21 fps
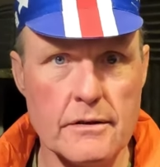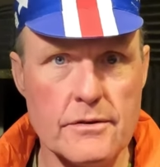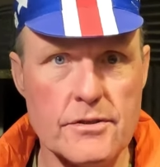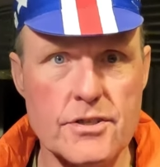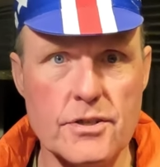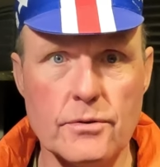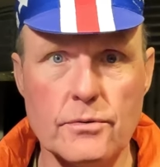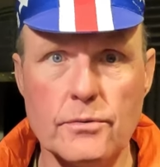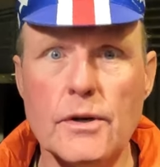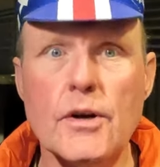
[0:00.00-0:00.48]

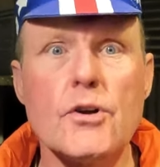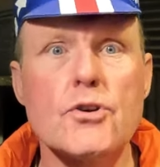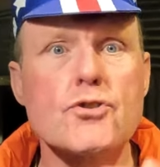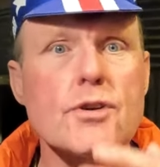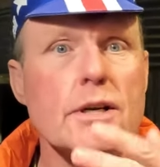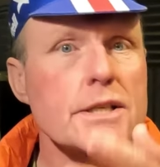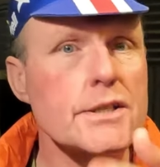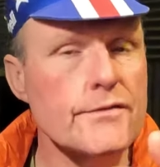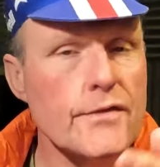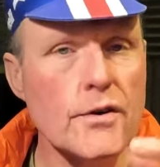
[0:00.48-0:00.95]
so
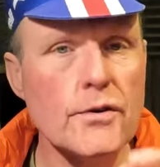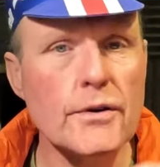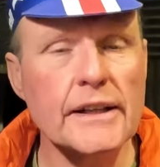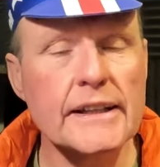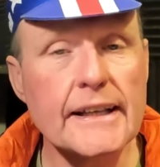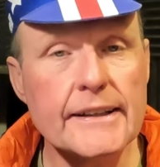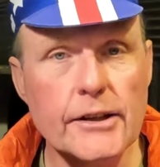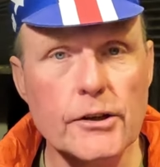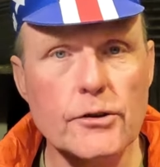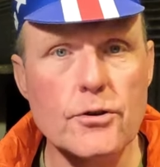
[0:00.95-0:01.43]

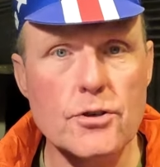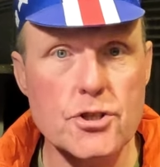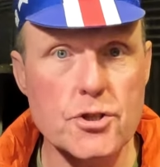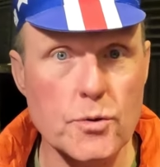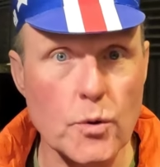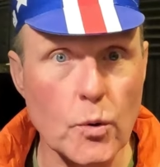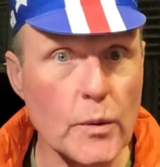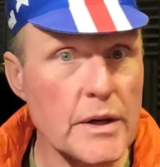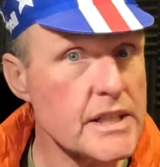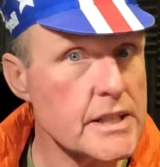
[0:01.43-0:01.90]
transferring that across
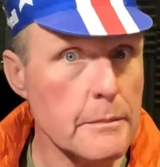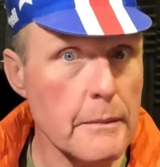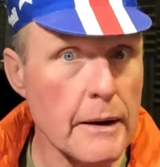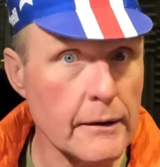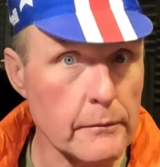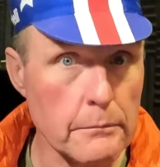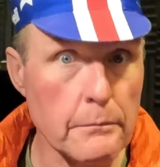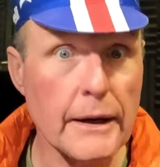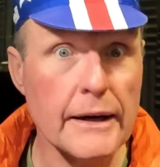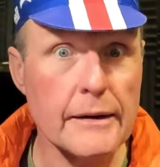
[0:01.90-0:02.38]
to a winter
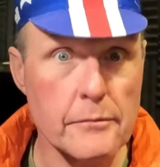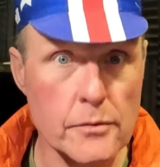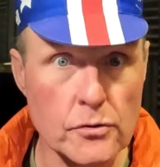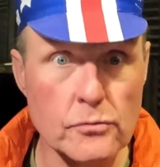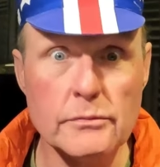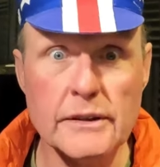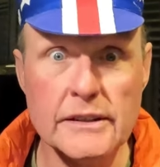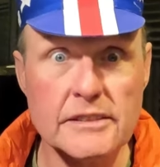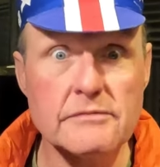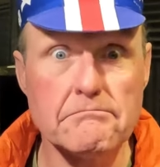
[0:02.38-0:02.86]
mountain bike
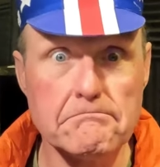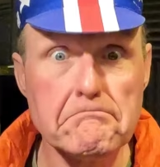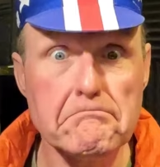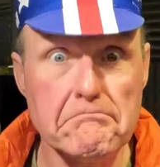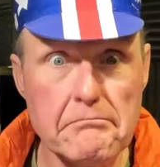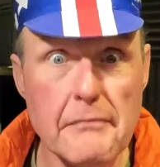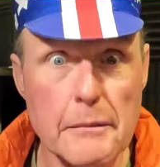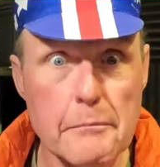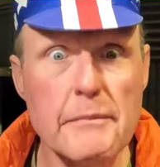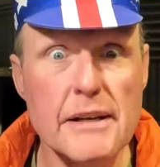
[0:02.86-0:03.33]
boot
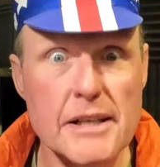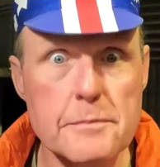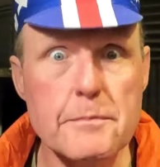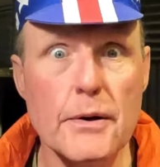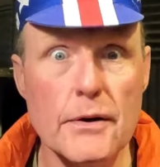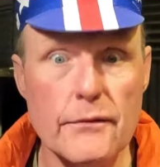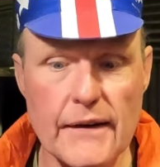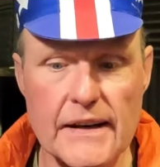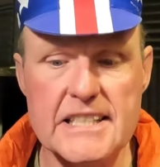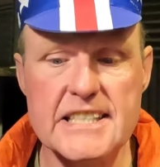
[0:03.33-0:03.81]
makes
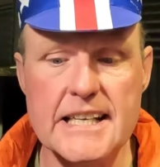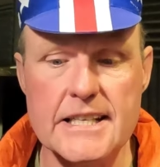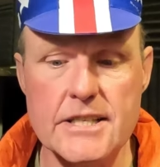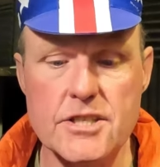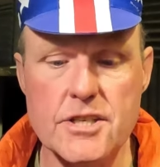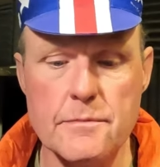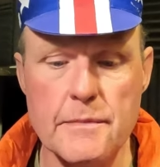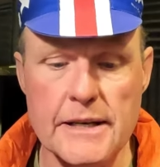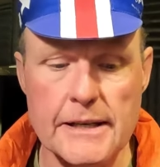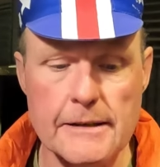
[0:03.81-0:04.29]
perfect
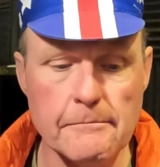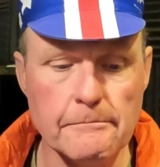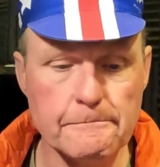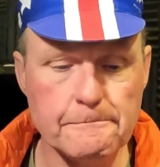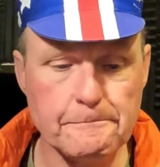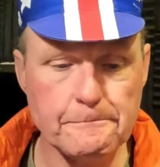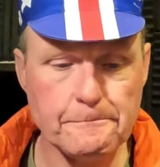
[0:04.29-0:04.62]
sense to me.